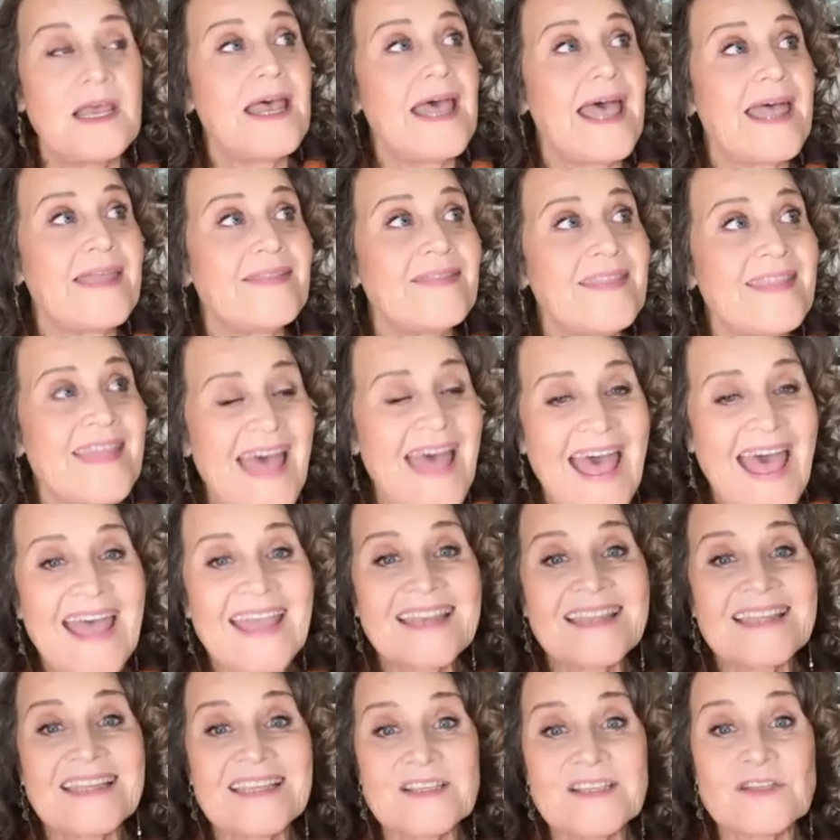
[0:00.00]
And
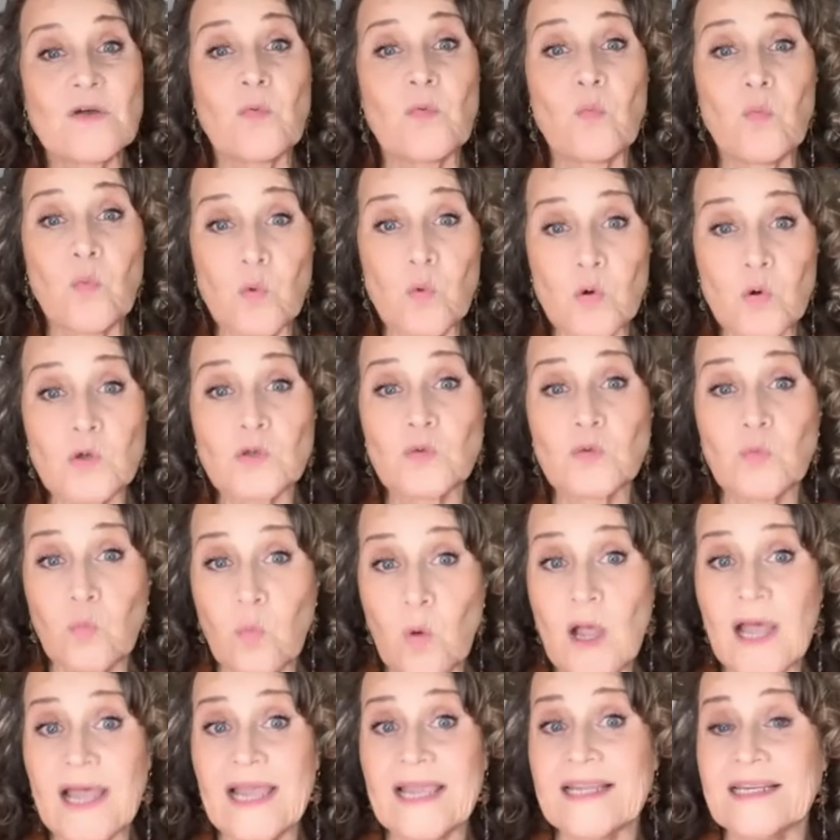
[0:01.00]
that is a
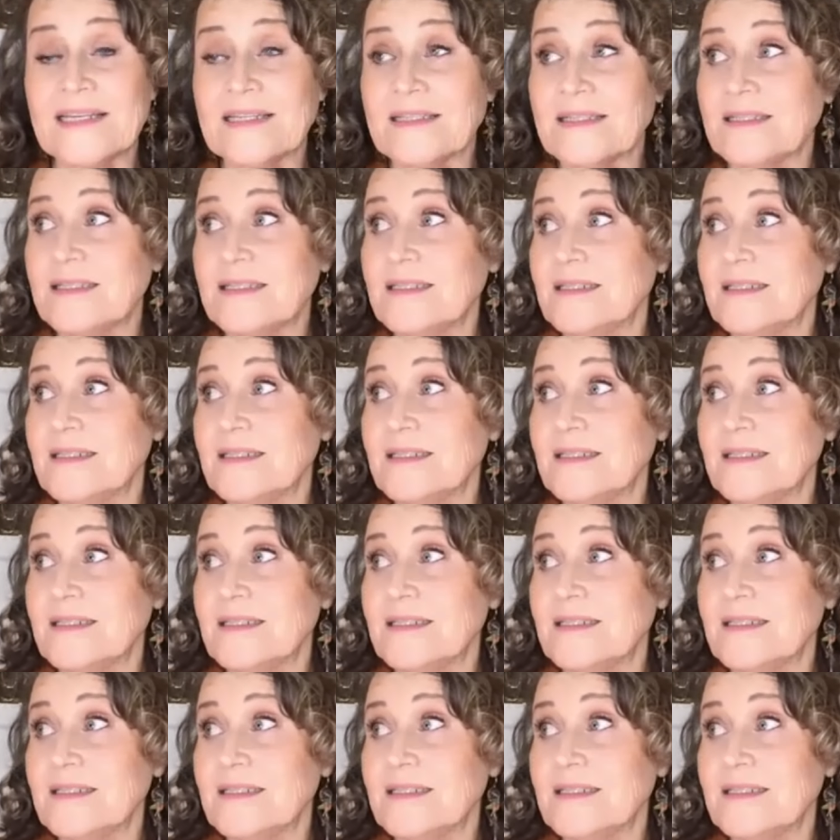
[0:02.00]
worldwide